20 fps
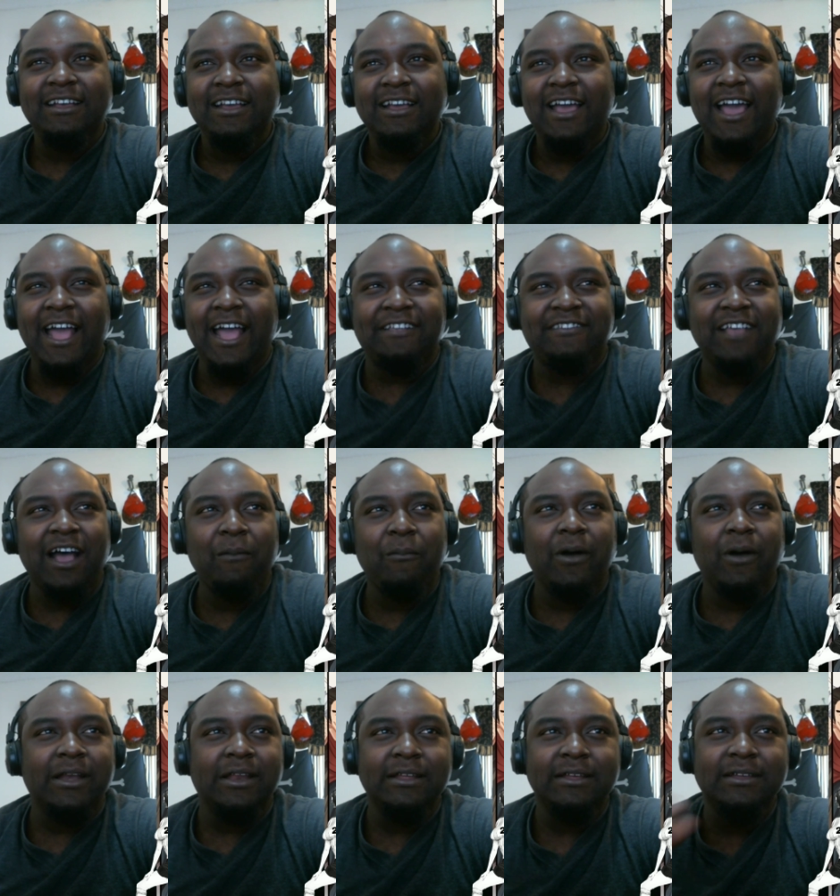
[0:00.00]
Hey,
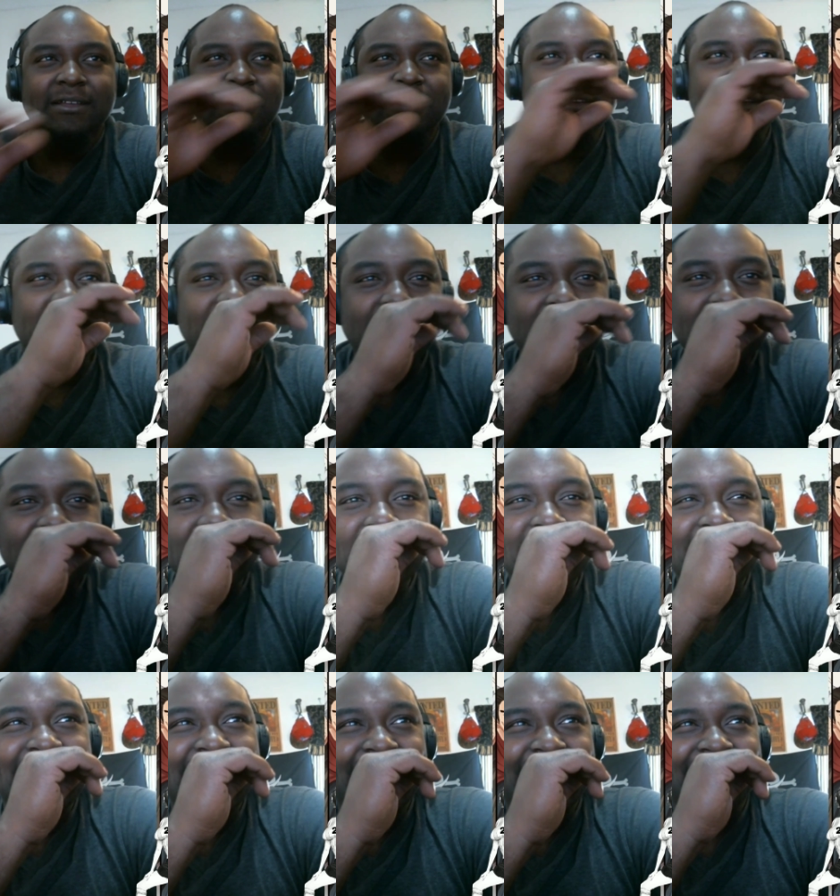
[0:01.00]
someone!
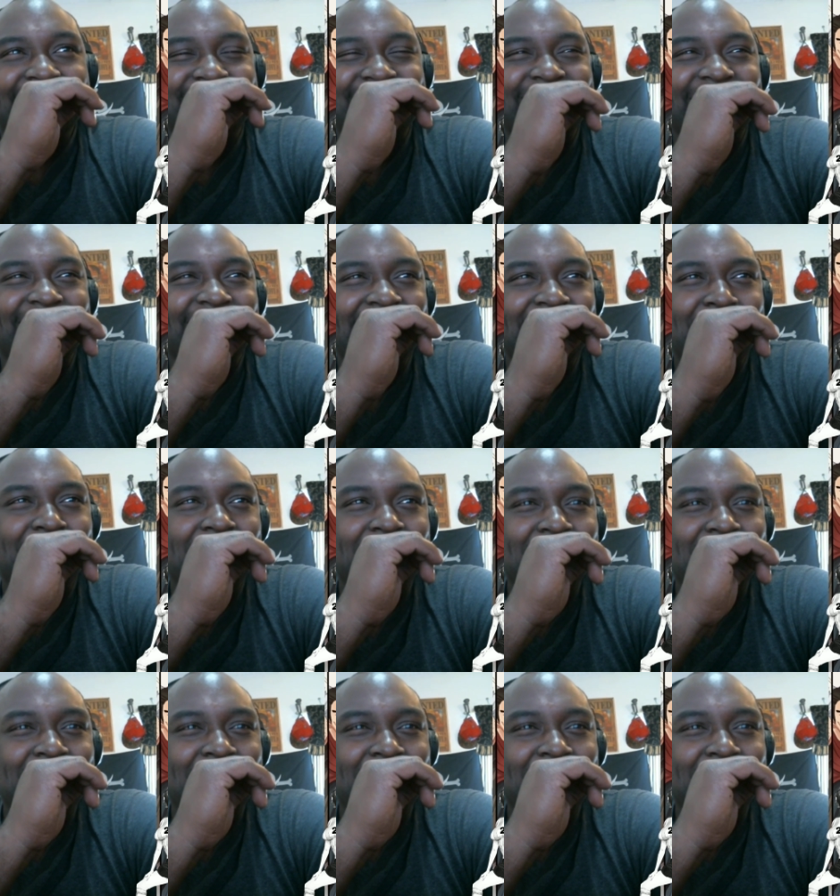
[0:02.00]
Isn't there anyone